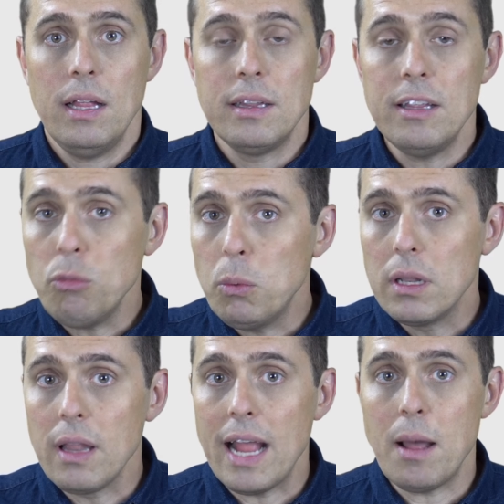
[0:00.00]
This would
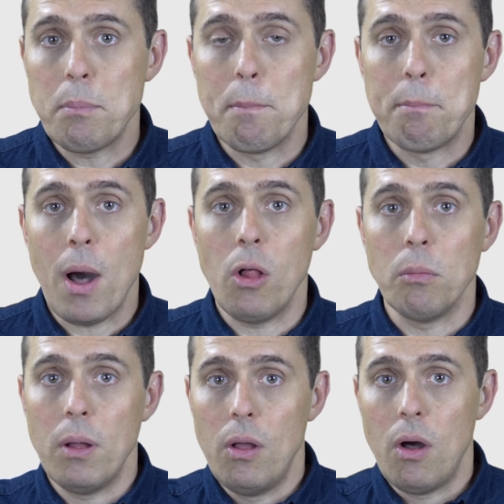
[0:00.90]
light up a
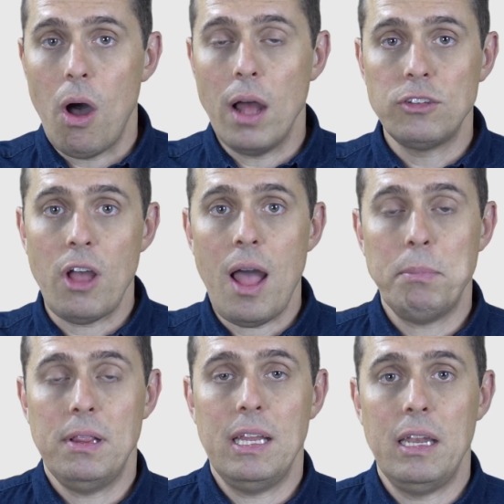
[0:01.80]
bulb on top
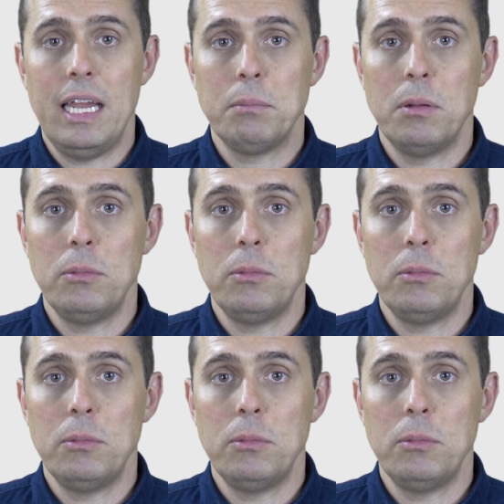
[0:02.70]
of the Enigma